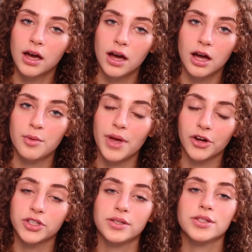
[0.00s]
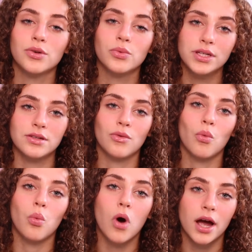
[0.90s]
Accutane is the reason
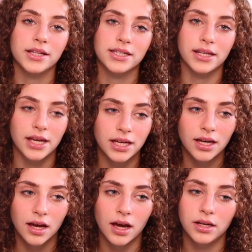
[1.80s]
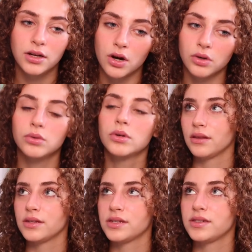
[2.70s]
why today I know
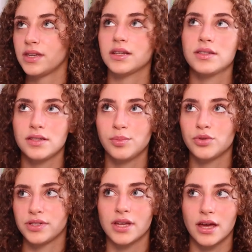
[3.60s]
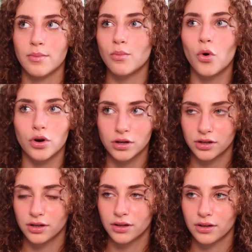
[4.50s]
60% more
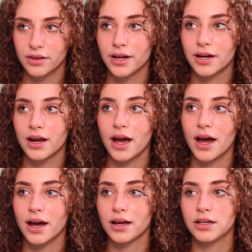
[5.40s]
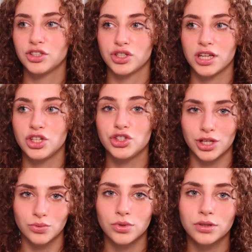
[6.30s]
than just in
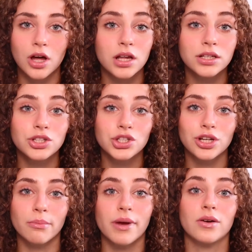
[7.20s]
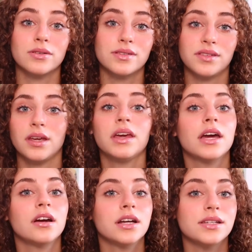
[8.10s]
general knowledge about
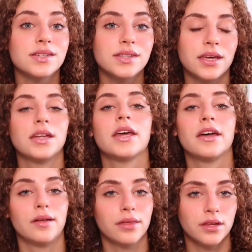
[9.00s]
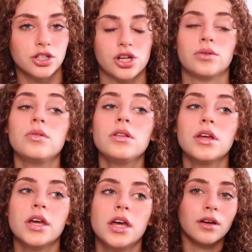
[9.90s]
skincare and skin health in general.
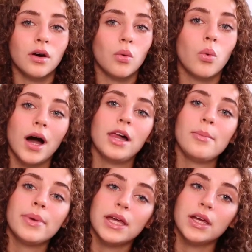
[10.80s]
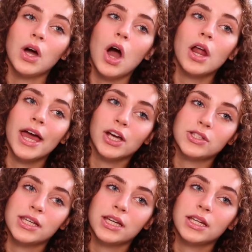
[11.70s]
While being on
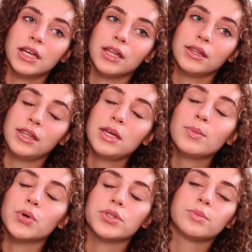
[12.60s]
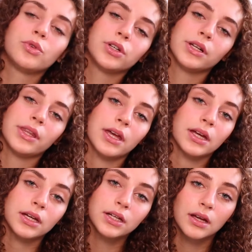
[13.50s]
Accutane, the most important
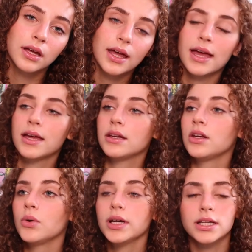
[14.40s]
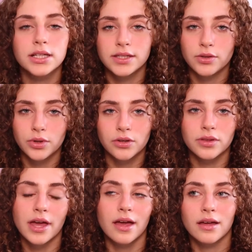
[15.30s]
thing, and no one can disagree on
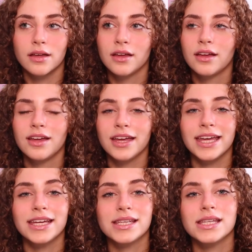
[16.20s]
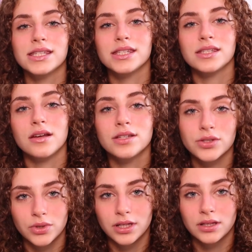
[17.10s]
that, is
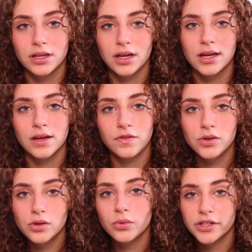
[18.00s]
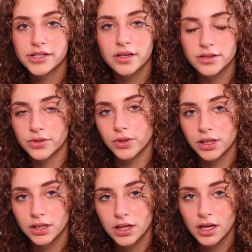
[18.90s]
sunscreen. If you don't wear
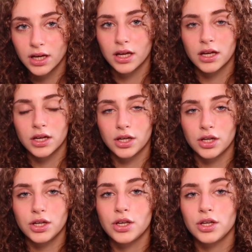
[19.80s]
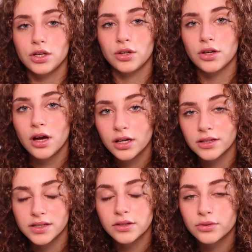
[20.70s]
sunscreen, you're not gonna
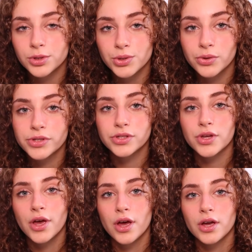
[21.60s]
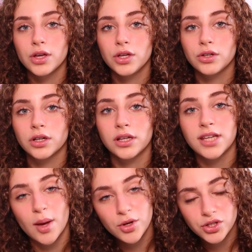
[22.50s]
see good results. You're gonna
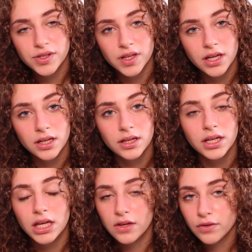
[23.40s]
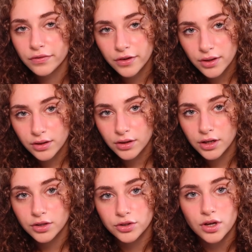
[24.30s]
damage your skin even further,
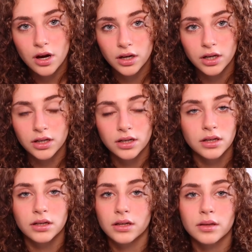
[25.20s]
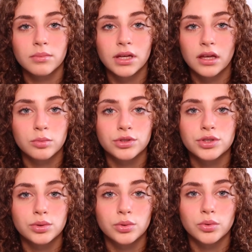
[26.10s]
not gonna be able
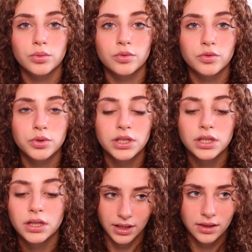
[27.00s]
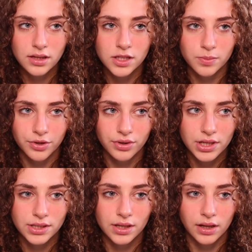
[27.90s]
to fully get the
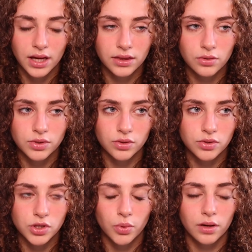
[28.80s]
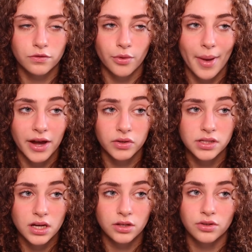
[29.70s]
experience and get the results you want from
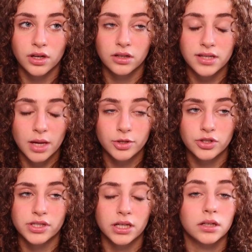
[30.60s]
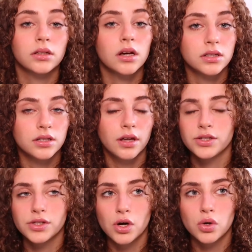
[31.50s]
Accutane. You're gonna damage your skin a lot.
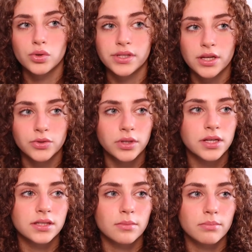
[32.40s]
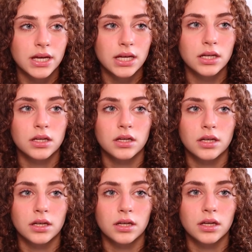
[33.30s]
So sunscreen is the main
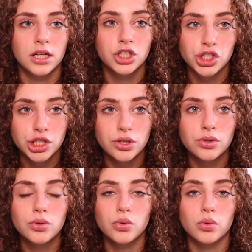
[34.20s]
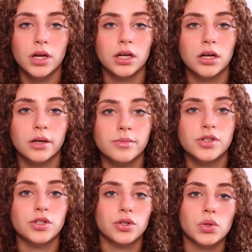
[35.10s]
issue when it
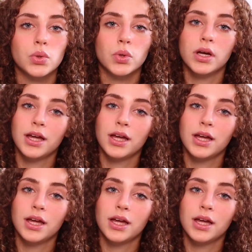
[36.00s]
comes to